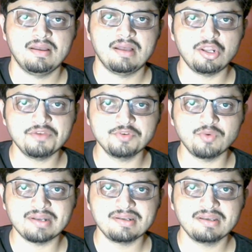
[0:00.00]
Hello
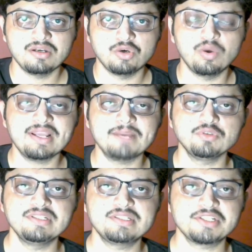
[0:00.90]
everyone, welcome to
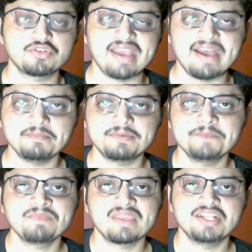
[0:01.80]
Literature Camp,
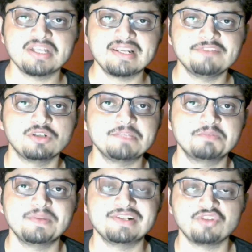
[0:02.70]
a channel for the
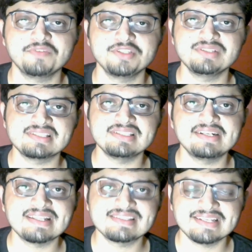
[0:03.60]
preparation of UGC
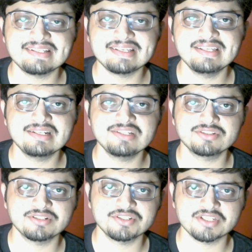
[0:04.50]
NET and SET in English
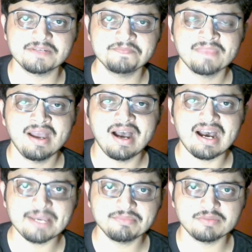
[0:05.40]
literature.
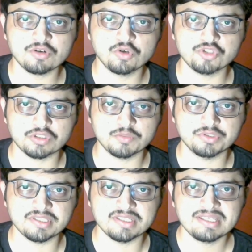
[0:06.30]
I am Debarghya
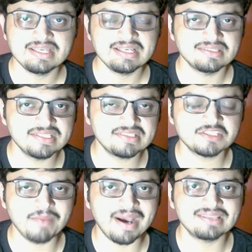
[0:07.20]
Chakraborty. This
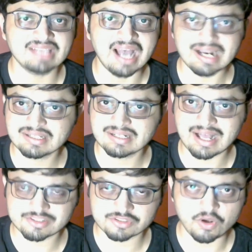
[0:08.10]
is my third
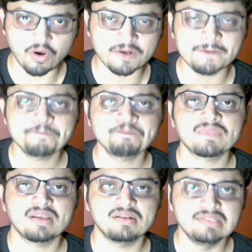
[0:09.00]
class on
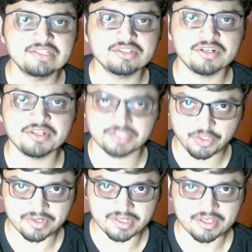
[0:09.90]
literary
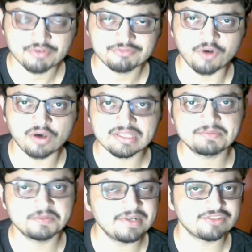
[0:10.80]
theory for the
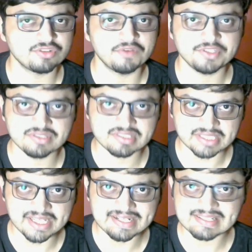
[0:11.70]
preparation of UGC
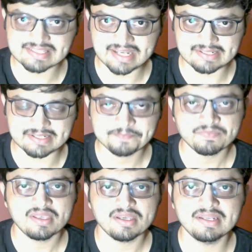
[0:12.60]
NET and SET
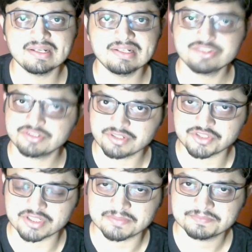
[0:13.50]
in English literature.